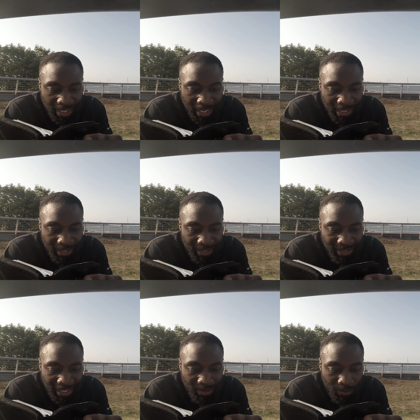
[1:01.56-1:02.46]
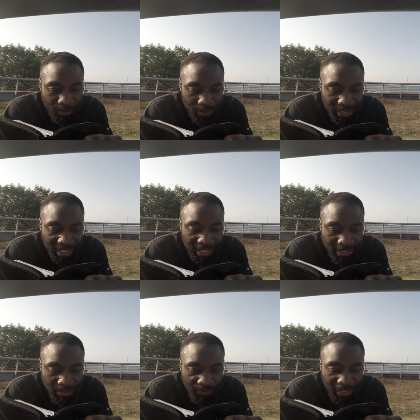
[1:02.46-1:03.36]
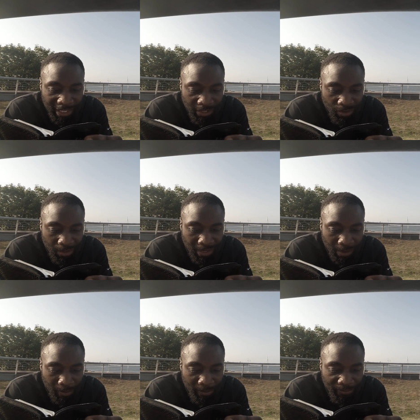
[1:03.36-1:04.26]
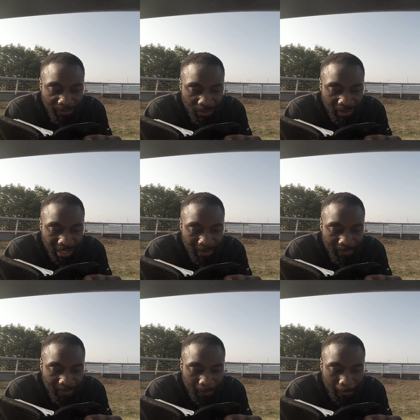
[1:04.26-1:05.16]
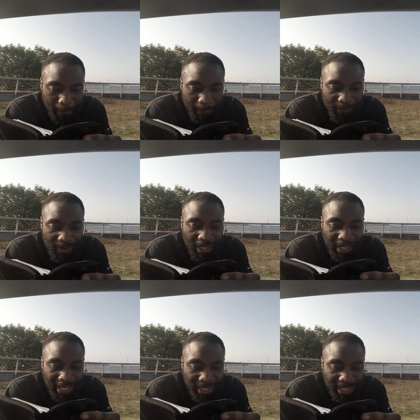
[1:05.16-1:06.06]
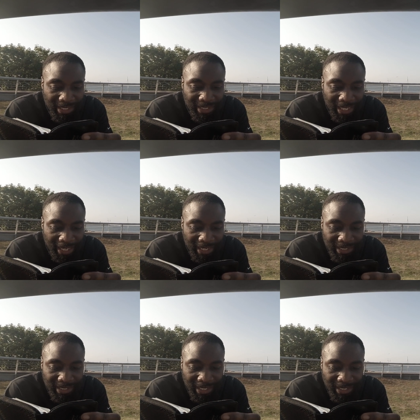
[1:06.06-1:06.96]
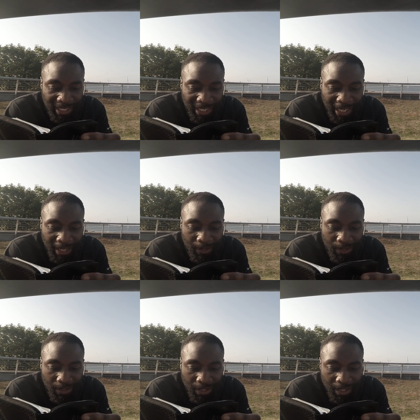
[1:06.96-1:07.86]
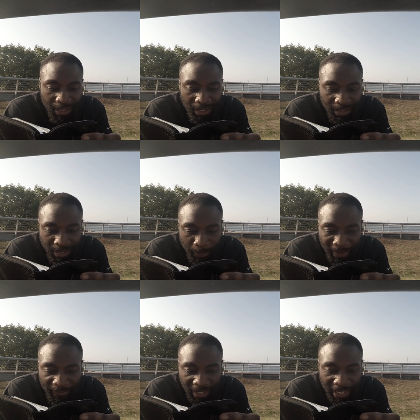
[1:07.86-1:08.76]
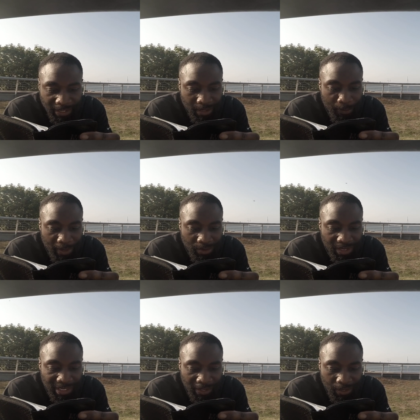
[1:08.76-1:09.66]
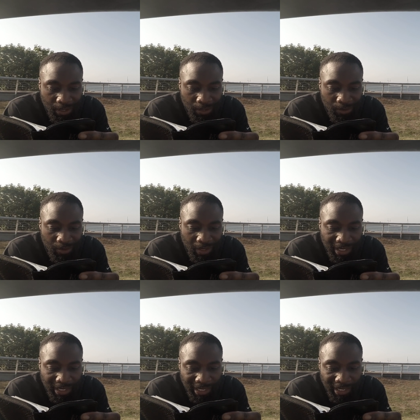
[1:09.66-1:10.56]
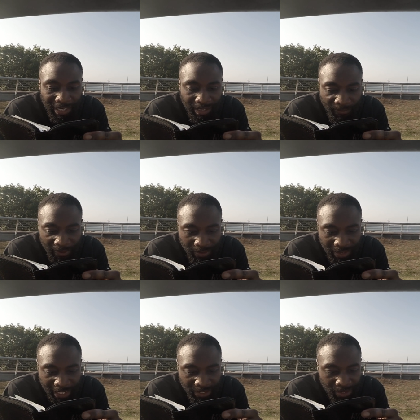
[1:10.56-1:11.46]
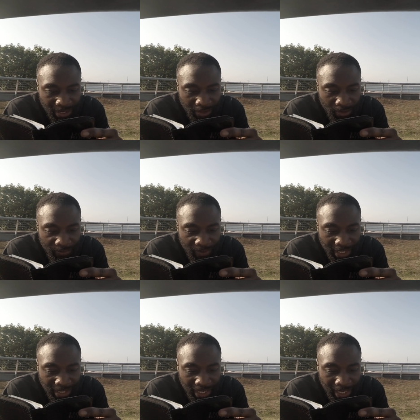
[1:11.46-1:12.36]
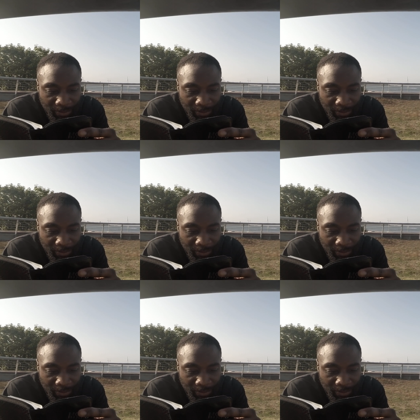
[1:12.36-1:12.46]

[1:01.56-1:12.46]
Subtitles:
to anger than all the kings of Israel that were before him. In his days did Hiel the Bethelite build Jericho. He laid the foundation thereof in